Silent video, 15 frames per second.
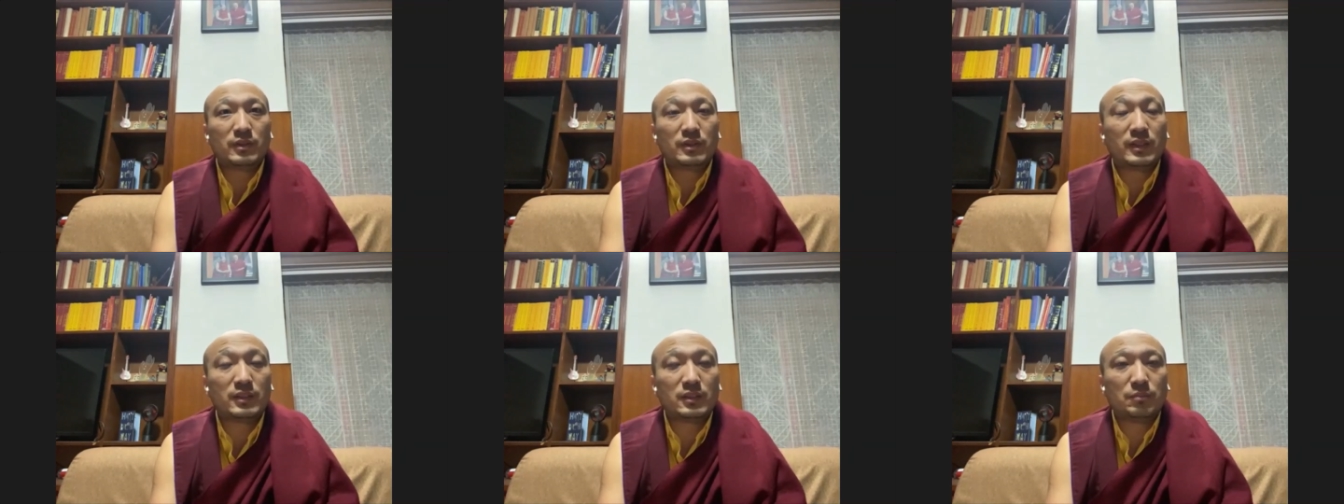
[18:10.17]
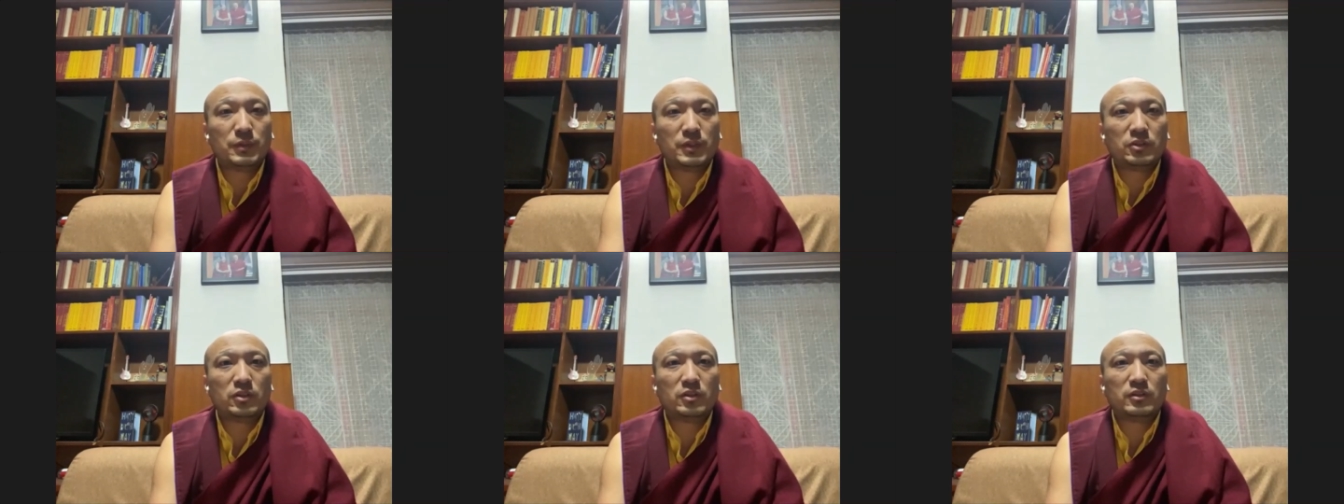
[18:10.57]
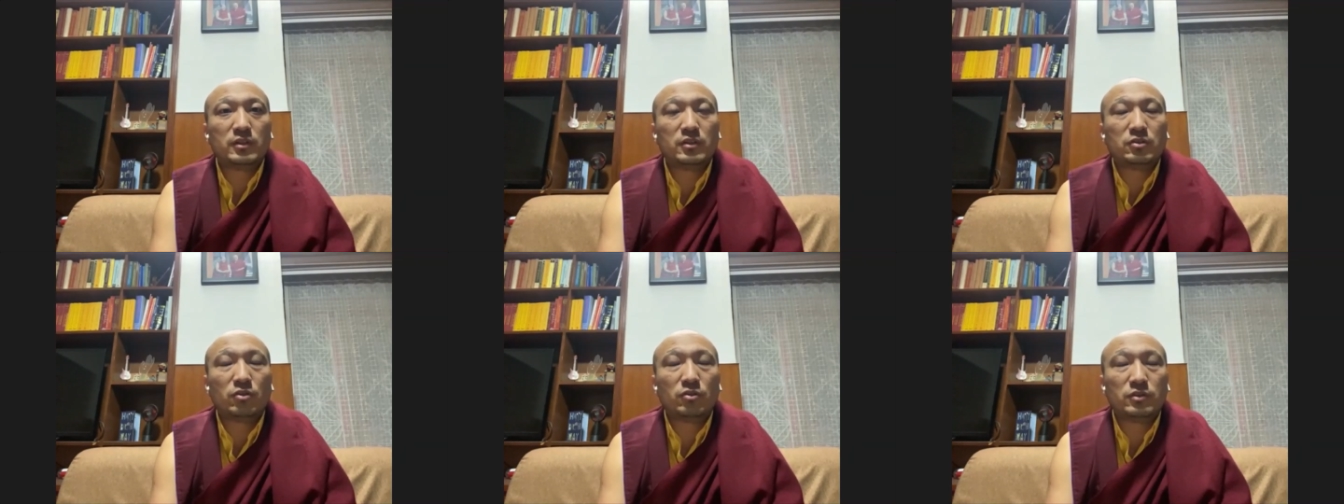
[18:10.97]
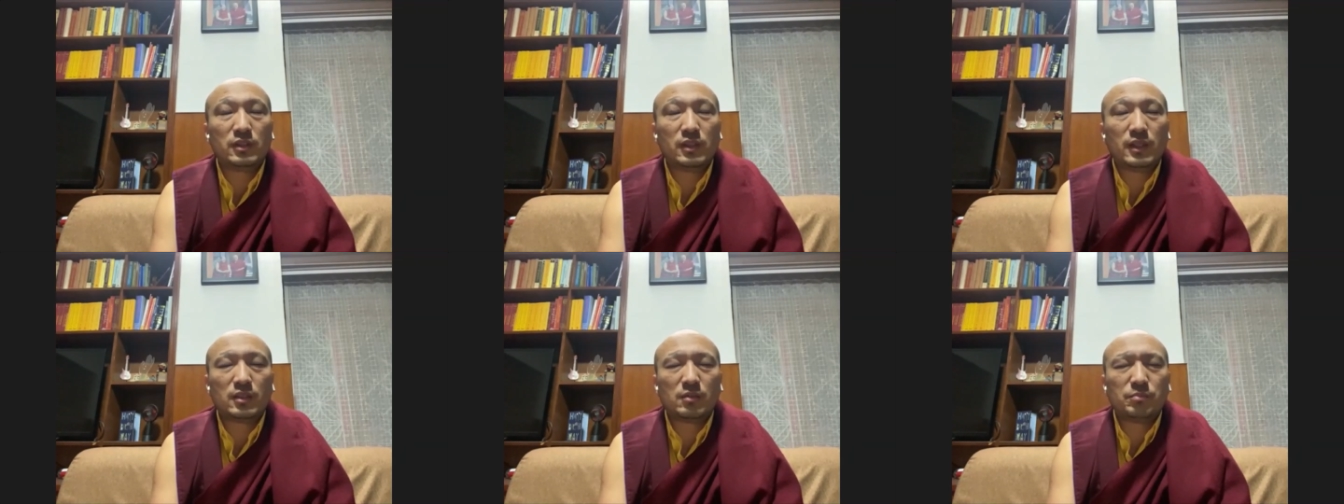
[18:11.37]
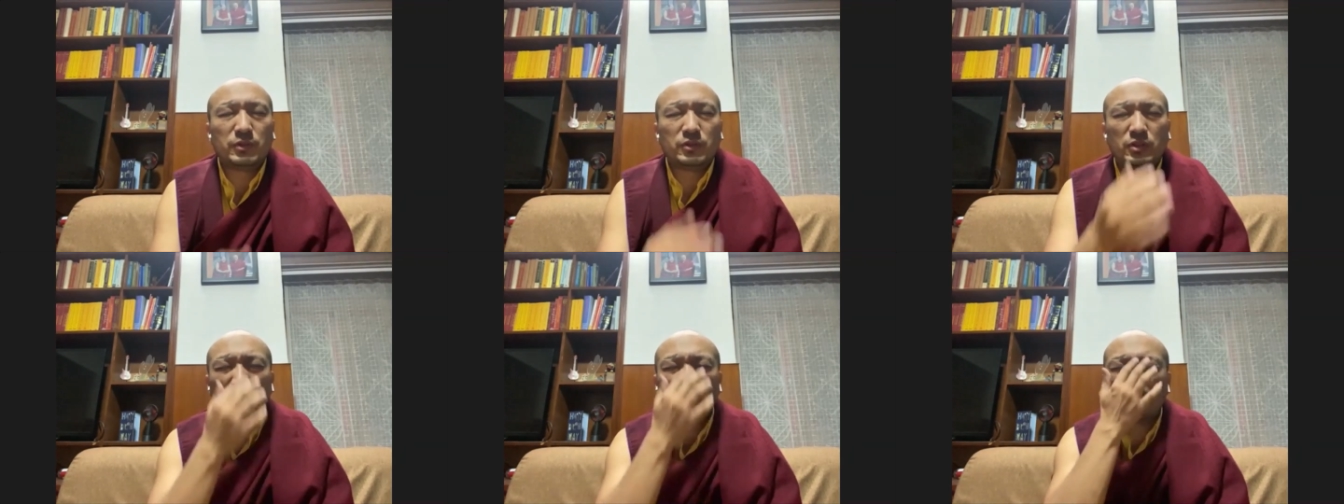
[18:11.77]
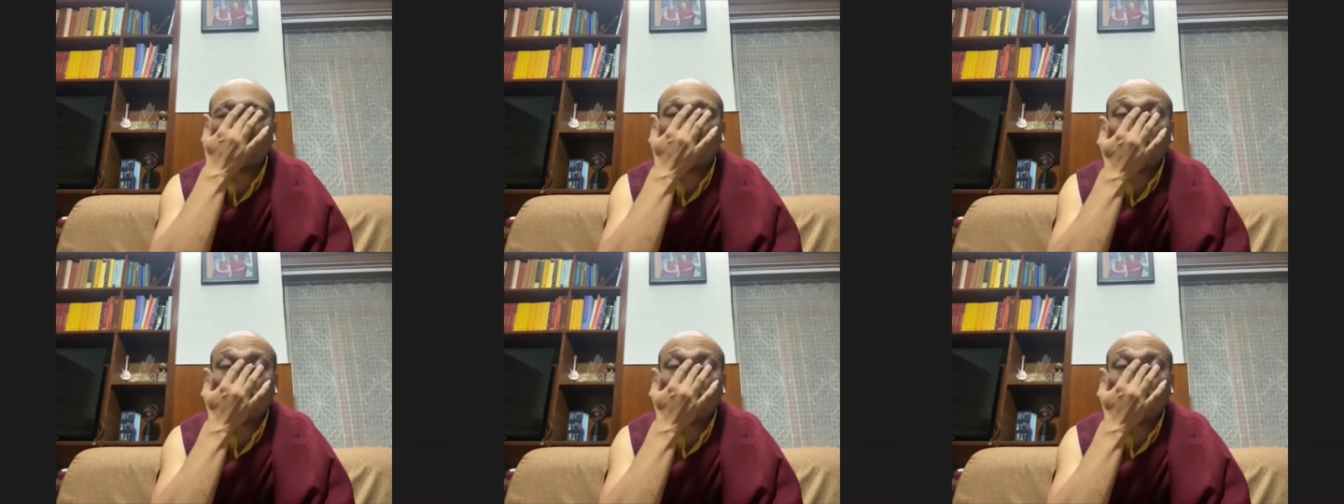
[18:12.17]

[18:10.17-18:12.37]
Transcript: get a picture. There's already like a picture,